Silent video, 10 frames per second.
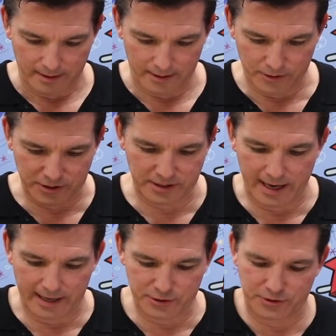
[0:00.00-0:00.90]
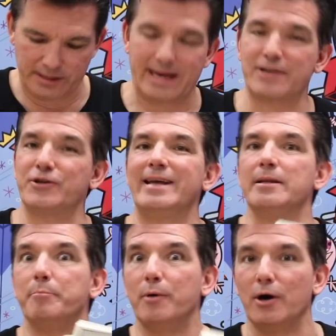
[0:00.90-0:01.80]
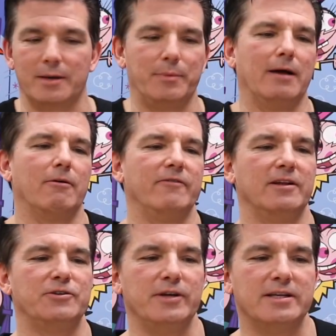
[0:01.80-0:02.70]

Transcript: Here's a sketch that's actually in the book, but I'll reveal it to you.